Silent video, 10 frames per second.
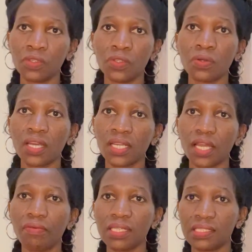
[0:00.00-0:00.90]
you can
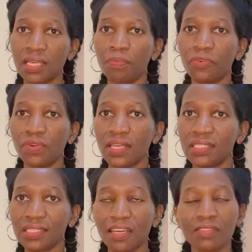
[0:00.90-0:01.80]
carry some dry
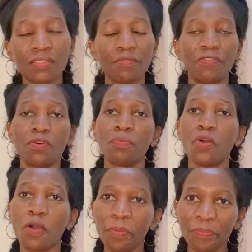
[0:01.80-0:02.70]
stuffs from
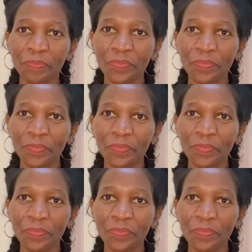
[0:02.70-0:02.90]
home,